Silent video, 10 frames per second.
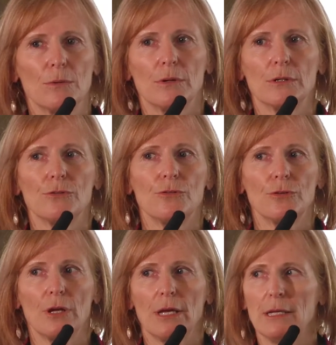want
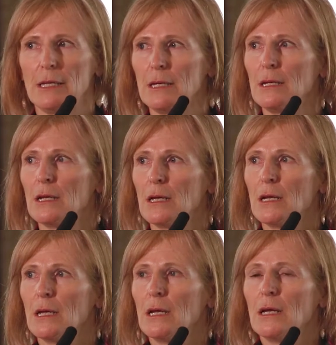any,
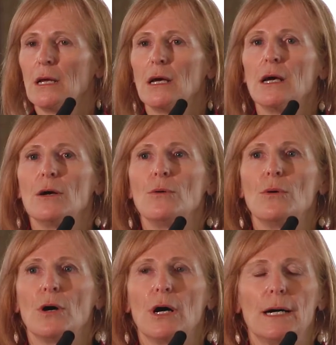
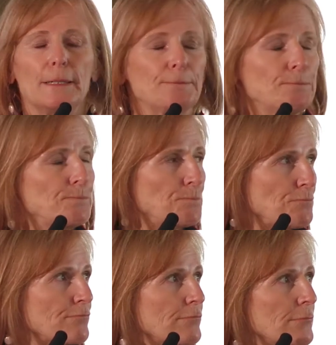
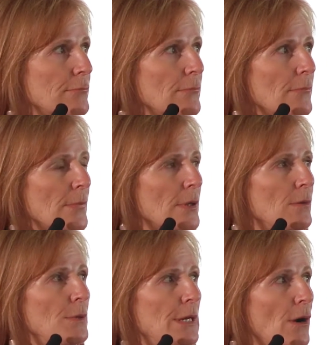
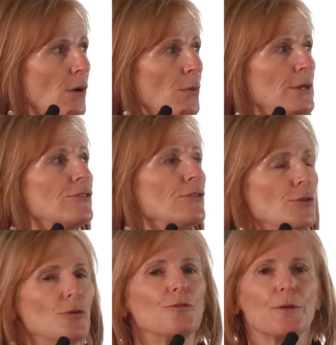we always
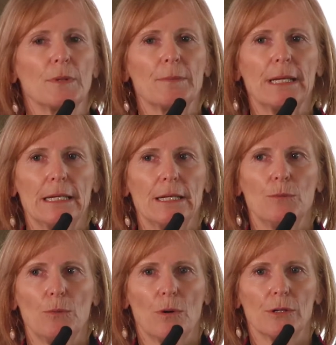knew from the beginning
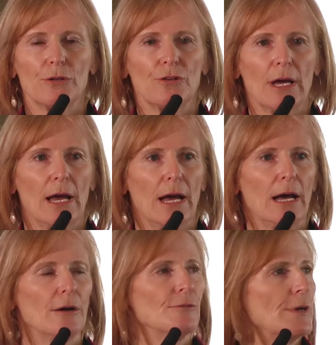we wanted to
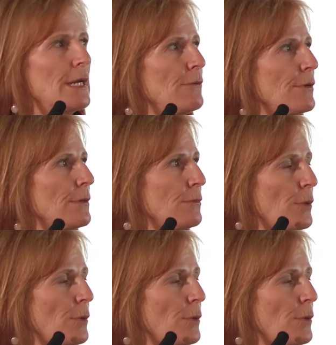have a very